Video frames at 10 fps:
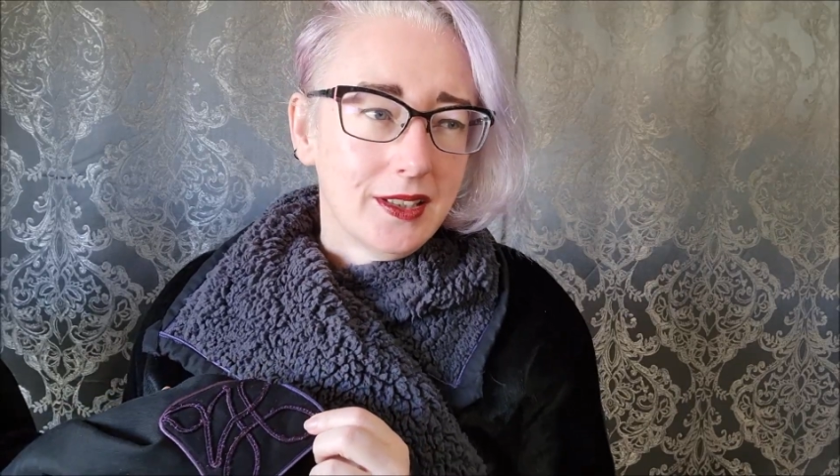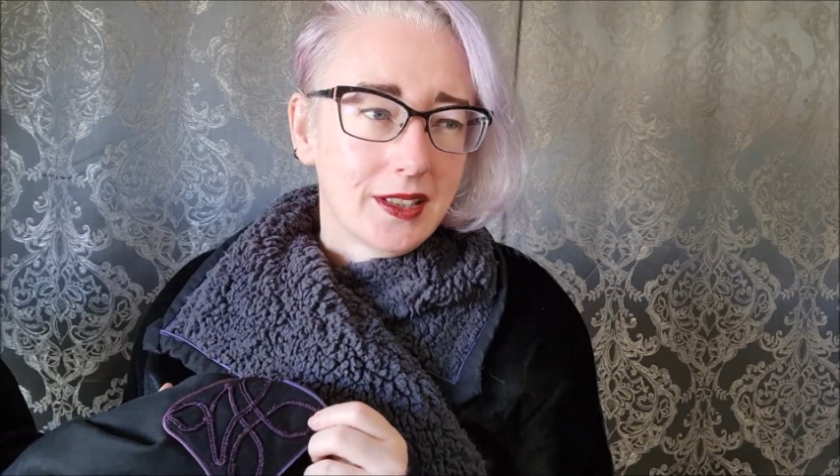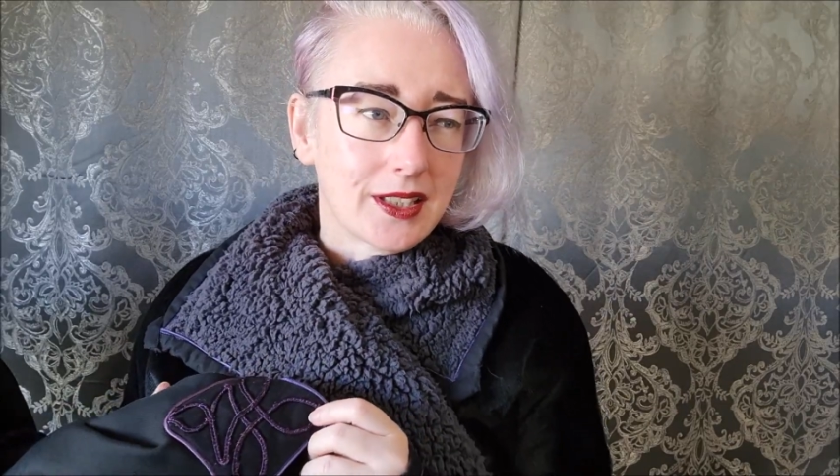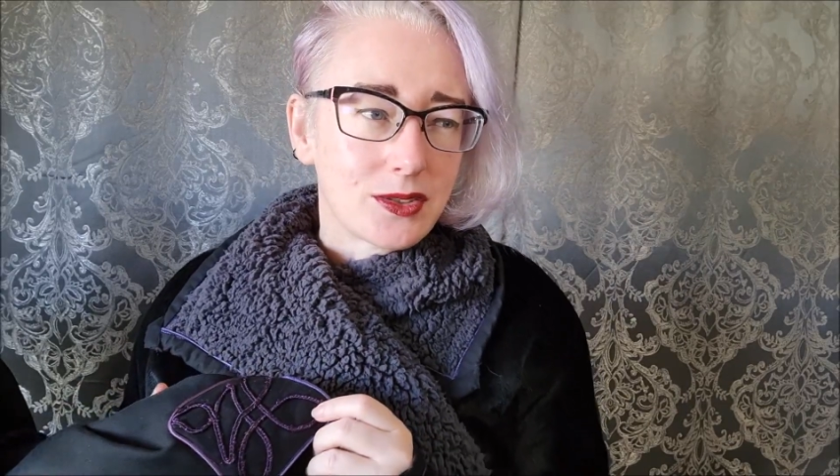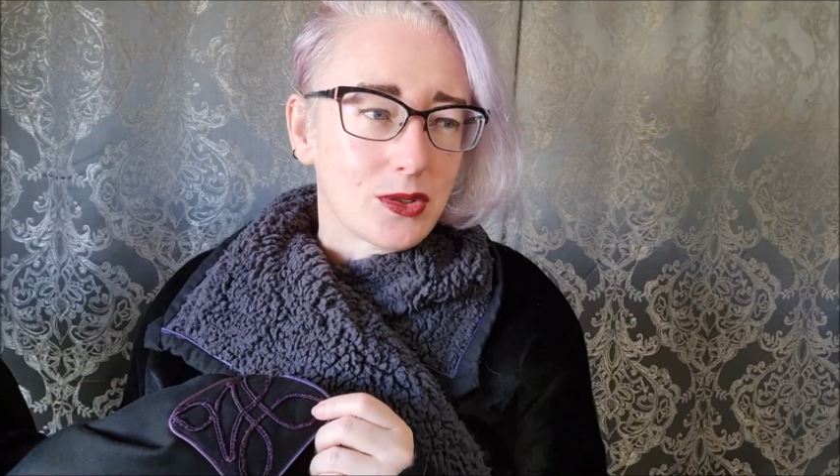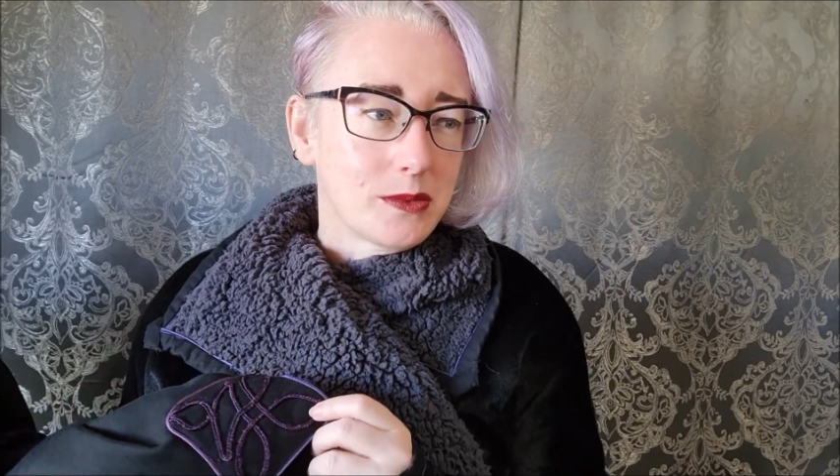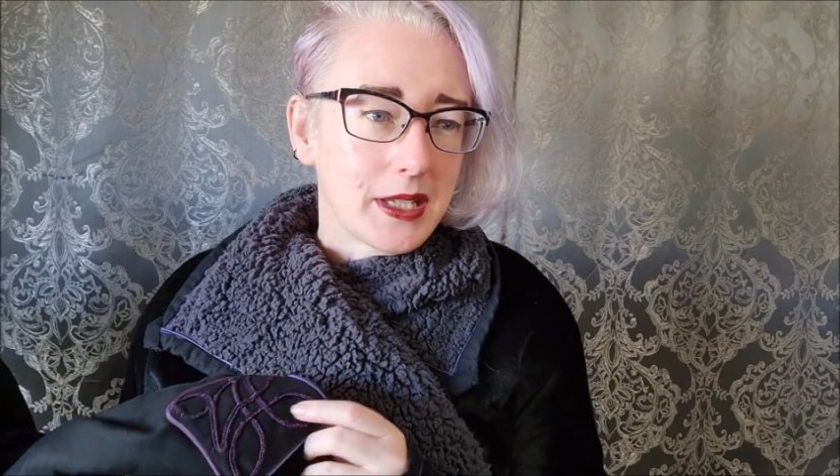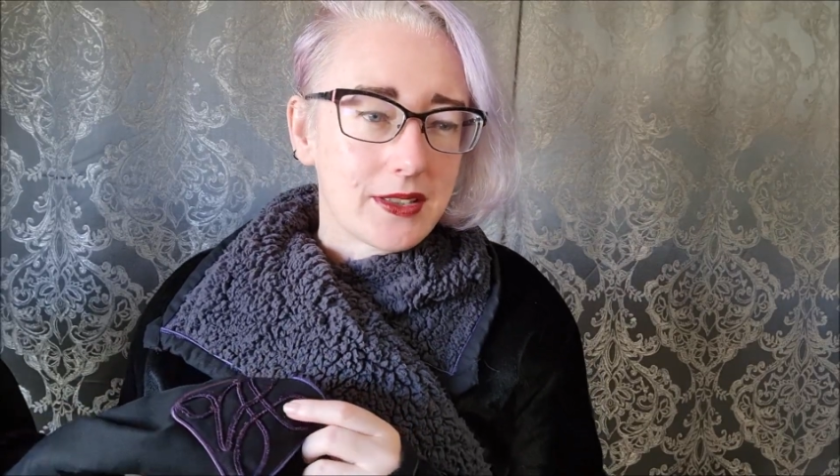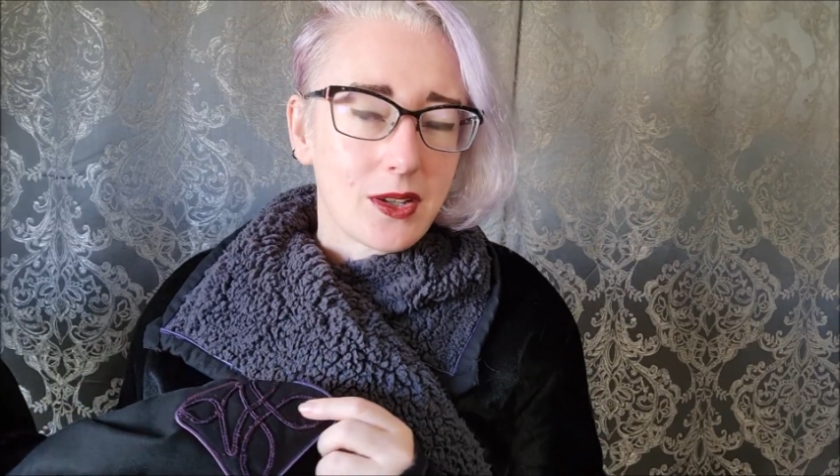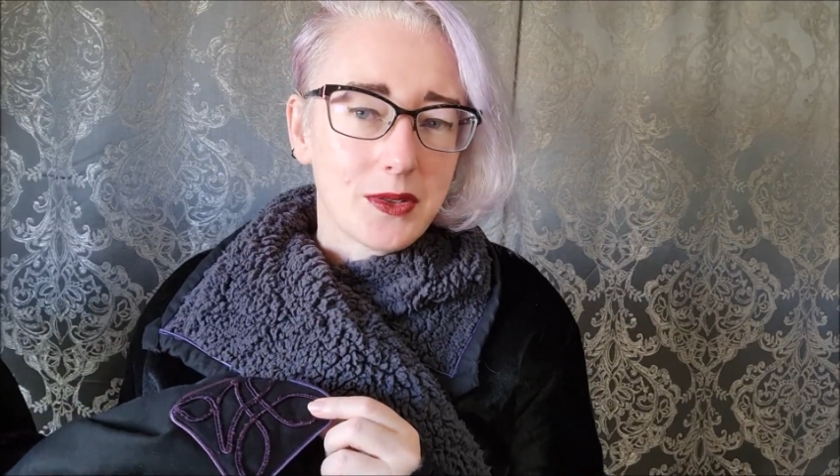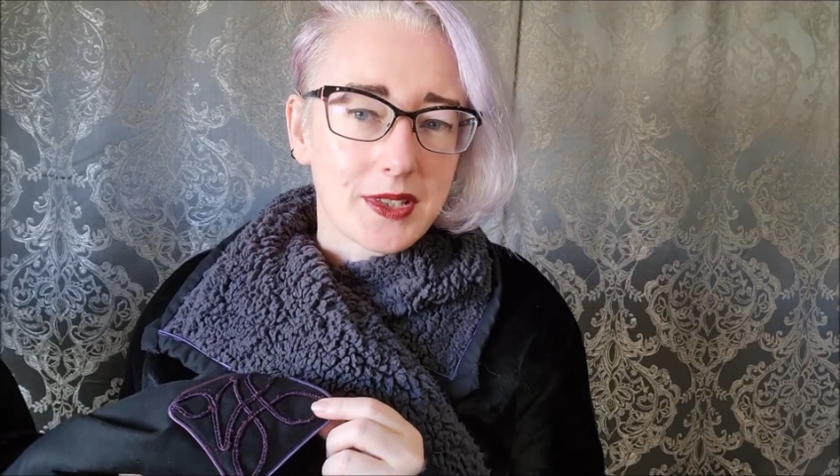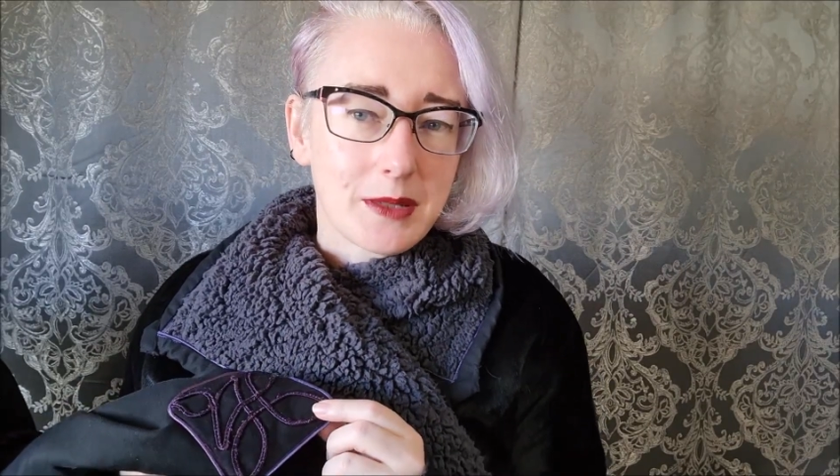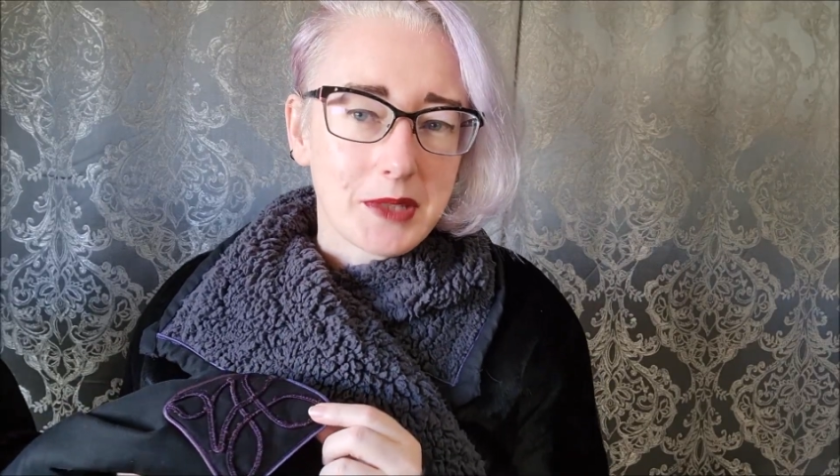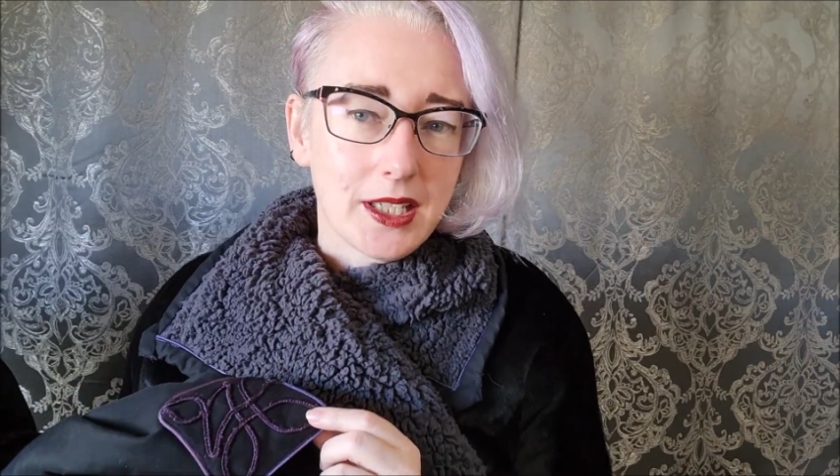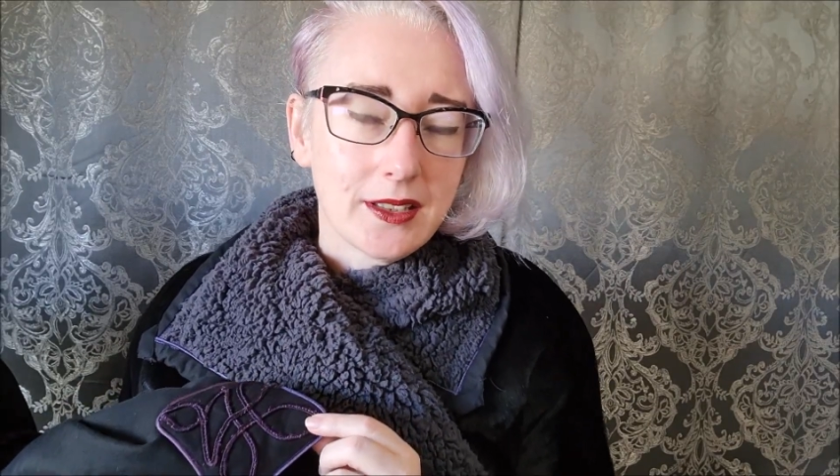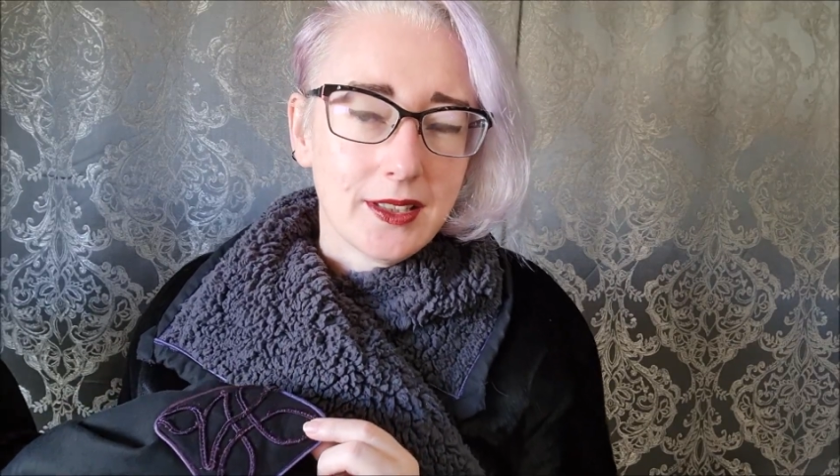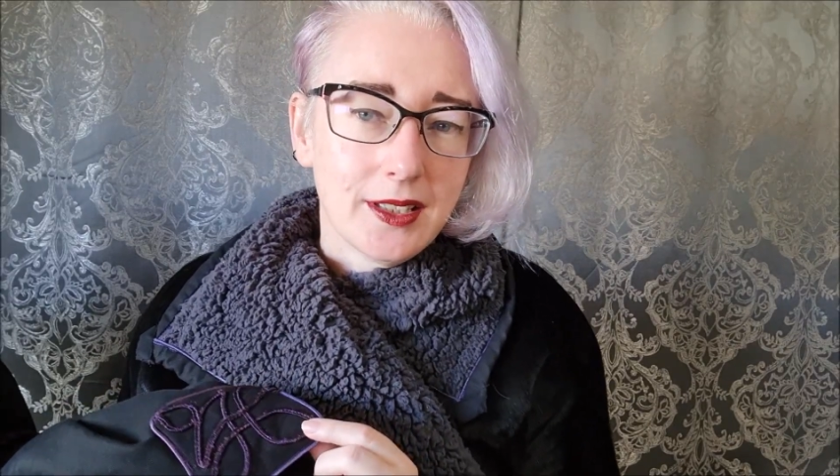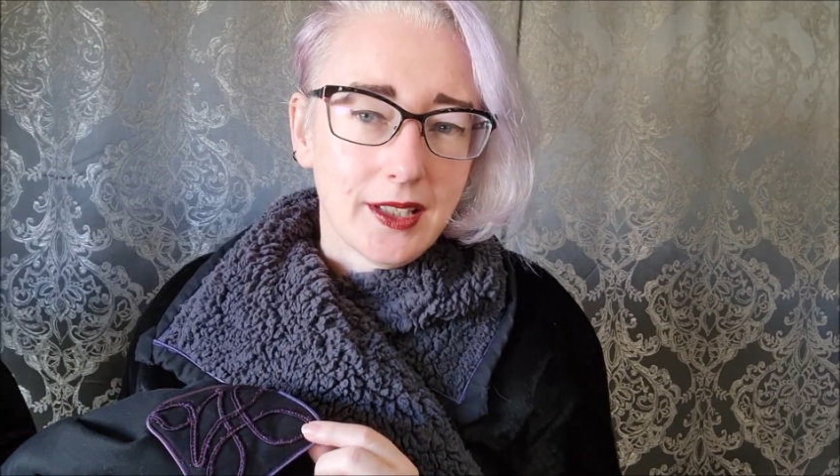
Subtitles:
like 2 weeks ago or something,